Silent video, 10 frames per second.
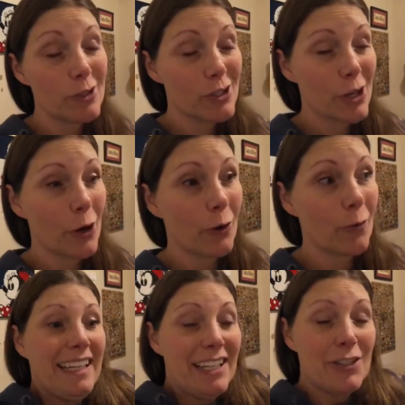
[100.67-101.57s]
So
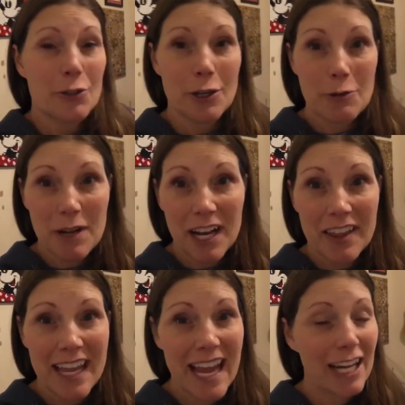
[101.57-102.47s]
kids are doing well.
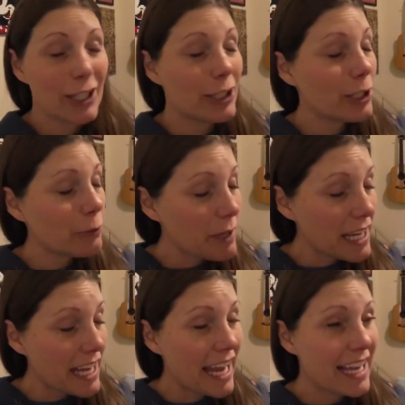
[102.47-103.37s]
They had a good
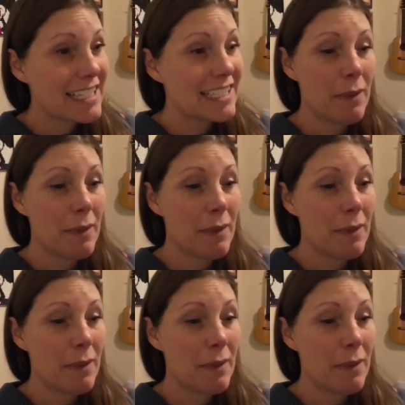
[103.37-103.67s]
weekend.